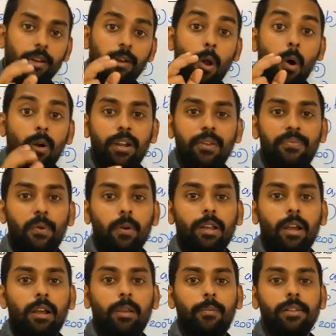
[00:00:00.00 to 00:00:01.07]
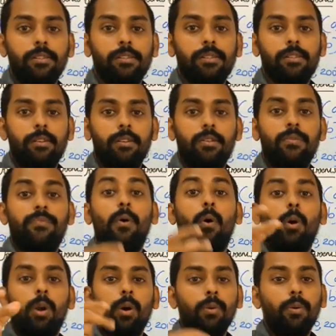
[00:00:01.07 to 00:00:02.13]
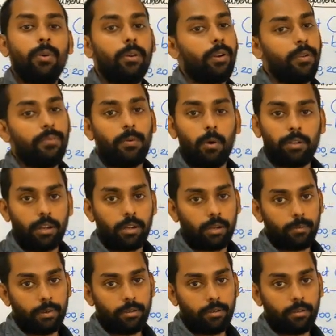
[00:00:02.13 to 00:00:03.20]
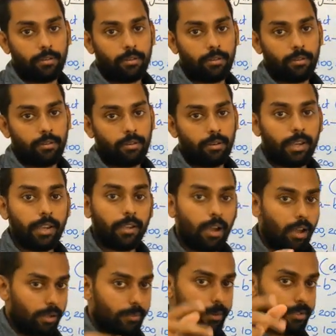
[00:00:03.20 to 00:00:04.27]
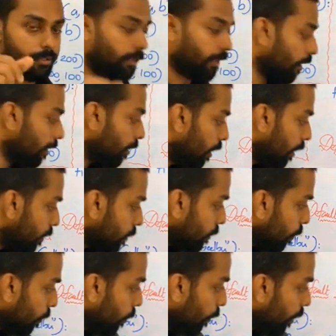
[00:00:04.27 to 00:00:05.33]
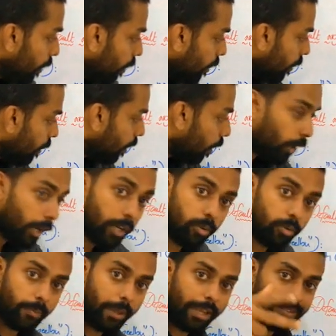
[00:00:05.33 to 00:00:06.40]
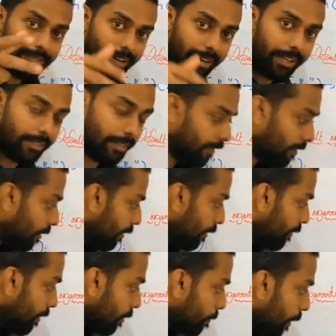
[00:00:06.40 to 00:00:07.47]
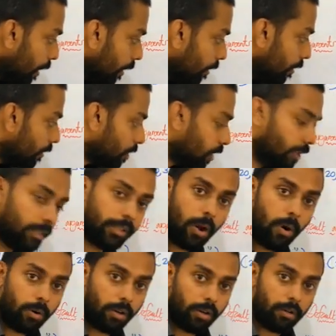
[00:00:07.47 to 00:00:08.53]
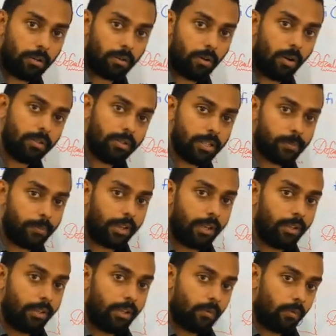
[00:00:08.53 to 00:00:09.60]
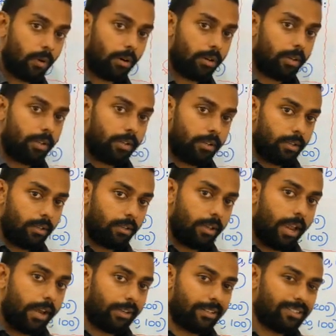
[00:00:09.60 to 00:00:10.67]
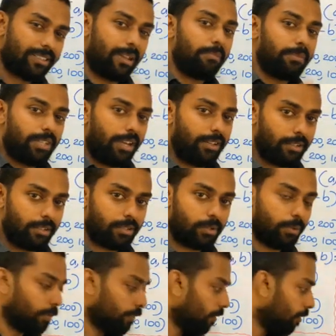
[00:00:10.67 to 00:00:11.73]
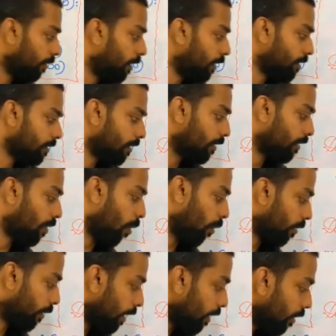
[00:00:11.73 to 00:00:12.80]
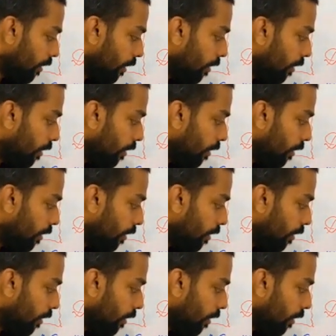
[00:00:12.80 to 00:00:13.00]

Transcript: non-default arguments follow default argument. Okay, arguments. Okay, so how can you make it right? Just by changing the order, or just by what adding some changes to this code. Okay,